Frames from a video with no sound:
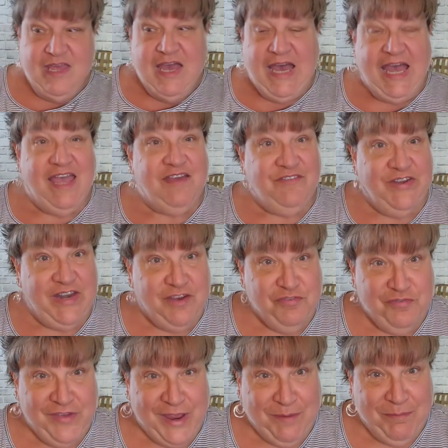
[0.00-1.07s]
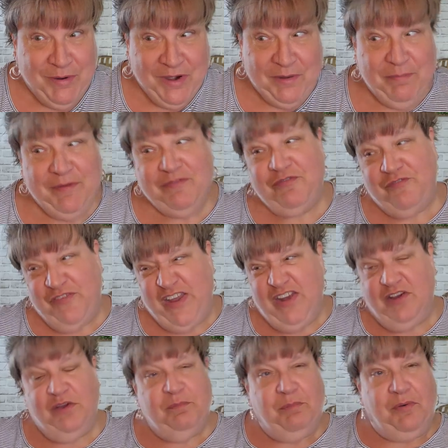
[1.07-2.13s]
I have enough fabric, but if I find a
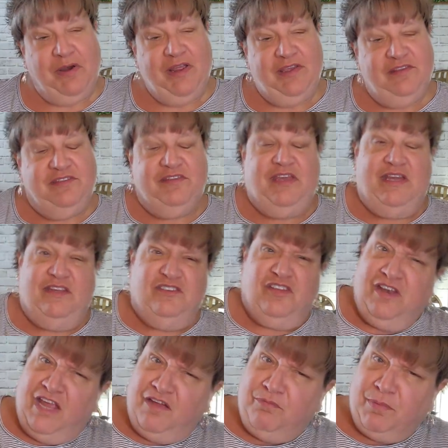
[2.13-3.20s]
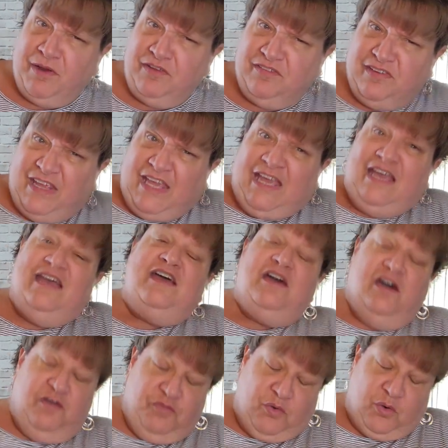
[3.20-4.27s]
good price and it's on half price day,
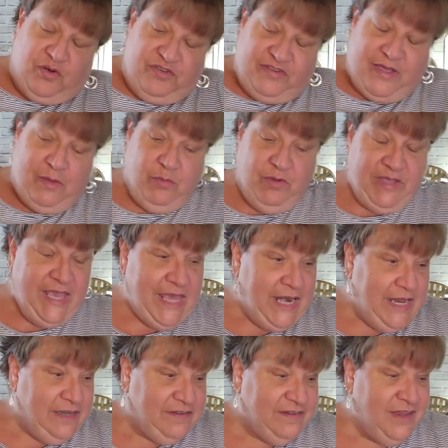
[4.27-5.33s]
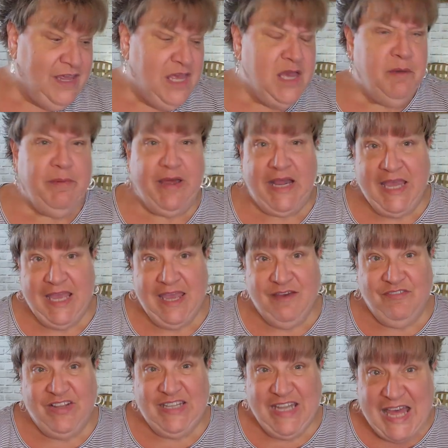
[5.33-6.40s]
of course I will get it. But I
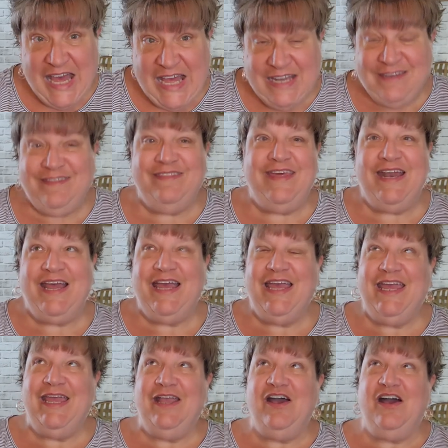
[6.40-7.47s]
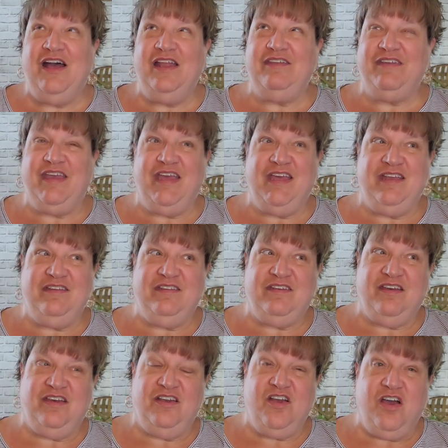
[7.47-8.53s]
have a lot that I got at
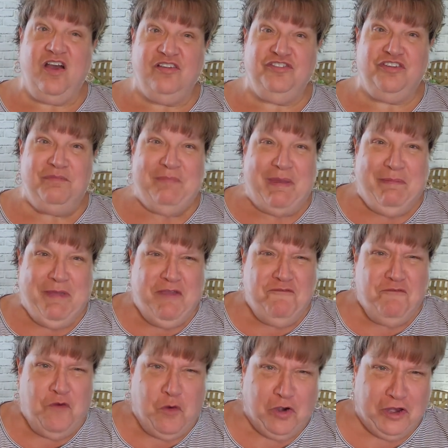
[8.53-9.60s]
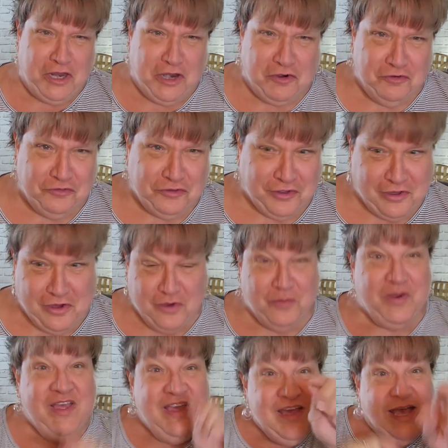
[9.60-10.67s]
an auction maybe 4 years ago.
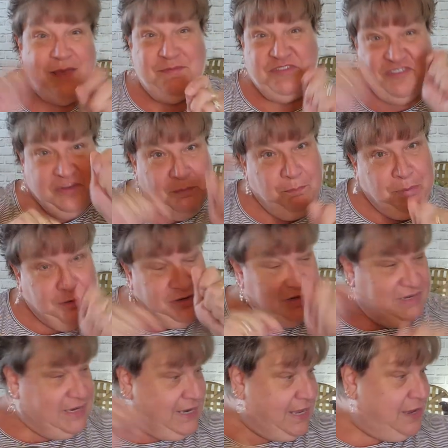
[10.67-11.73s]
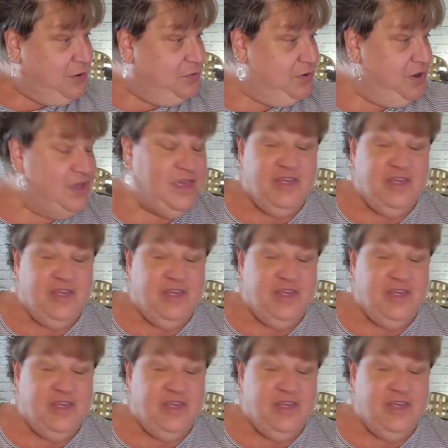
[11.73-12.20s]
I'm still putting it out.